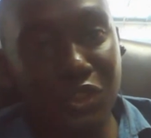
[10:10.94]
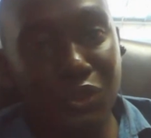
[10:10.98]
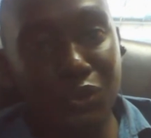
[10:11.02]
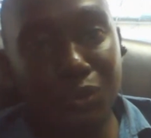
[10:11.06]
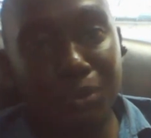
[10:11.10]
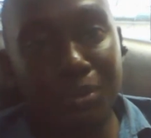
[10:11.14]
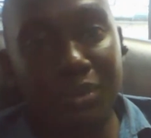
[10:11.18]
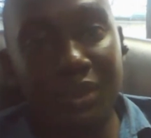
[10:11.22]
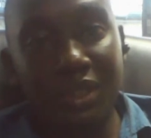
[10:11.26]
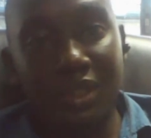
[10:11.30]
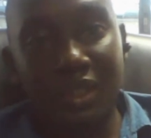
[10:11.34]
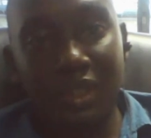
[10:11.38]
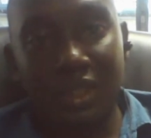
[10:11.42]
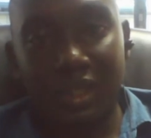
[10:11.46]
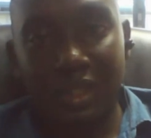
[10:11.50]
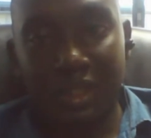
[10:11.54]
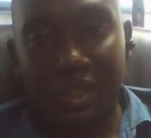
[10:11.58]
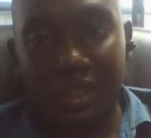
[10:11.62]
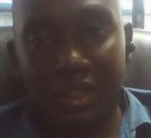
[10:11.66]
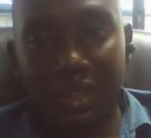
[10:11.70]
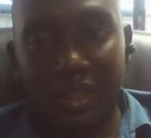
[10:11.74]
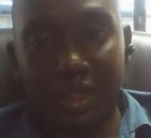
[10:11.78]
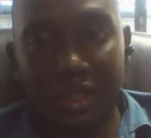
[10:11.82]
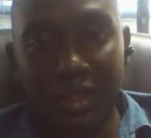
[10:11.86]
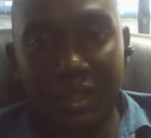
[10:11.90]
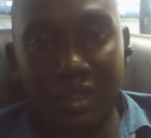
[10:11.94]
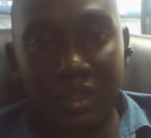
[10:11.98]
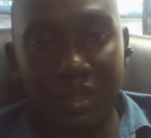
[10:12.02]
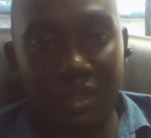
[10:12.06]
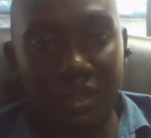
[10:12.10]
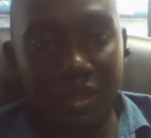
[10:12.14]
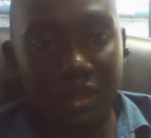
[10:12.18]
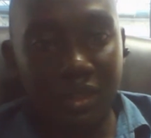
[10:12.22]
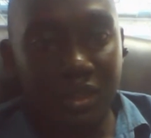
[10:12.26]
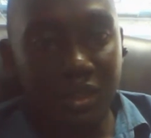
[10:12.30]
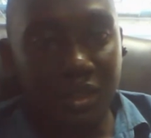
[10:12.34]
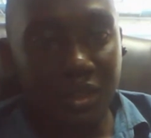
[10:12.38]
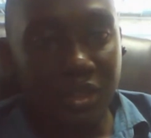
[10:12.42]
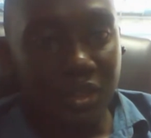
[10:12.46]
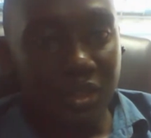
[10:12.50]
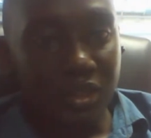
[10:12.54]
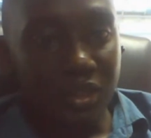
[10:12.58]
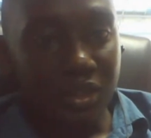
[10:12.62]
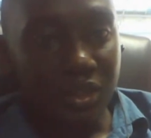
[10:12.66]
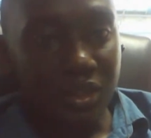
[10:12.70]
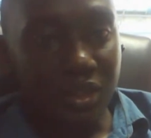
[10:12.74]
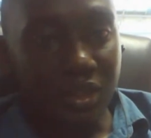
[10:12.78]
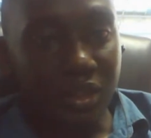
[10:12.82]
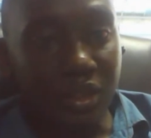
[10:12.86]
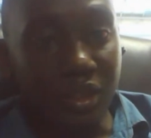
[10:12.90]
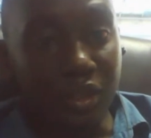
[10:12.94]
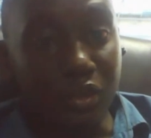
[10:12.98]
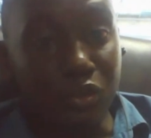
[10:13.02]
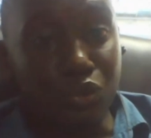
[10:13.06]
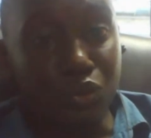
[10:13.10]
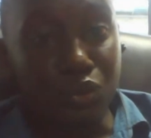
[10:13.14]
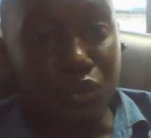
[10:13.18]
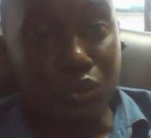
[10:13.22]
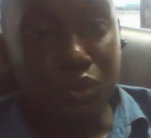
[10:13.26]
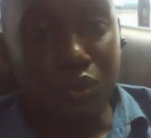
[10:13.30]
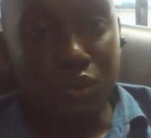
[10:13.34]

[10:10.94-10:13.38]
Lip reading: you be ready to